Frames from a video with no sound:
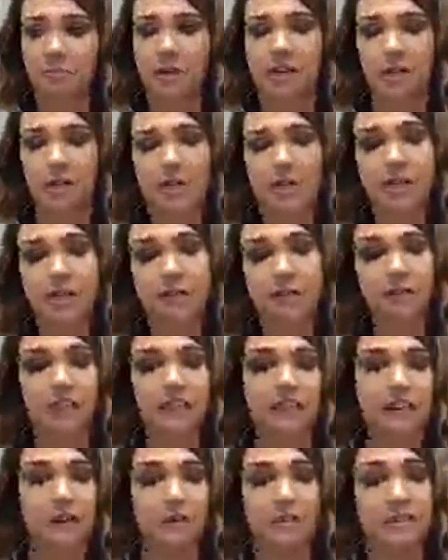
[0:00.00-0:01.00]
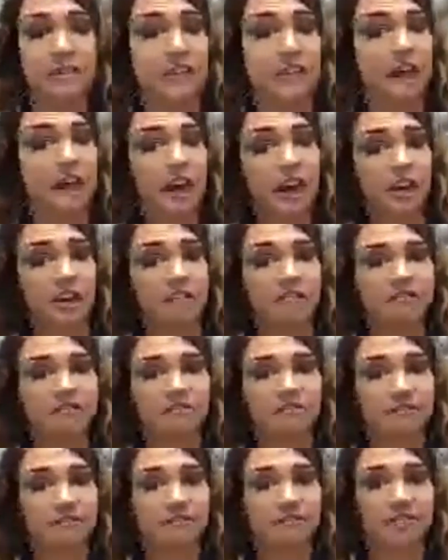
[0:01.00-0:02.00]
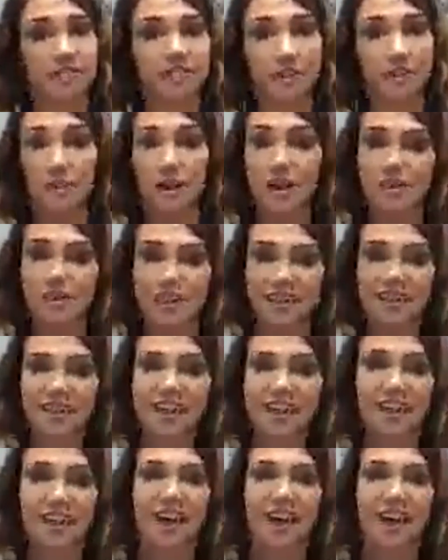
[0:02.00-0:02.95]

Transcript: but it wasn't really that I was scared, because I wasn't.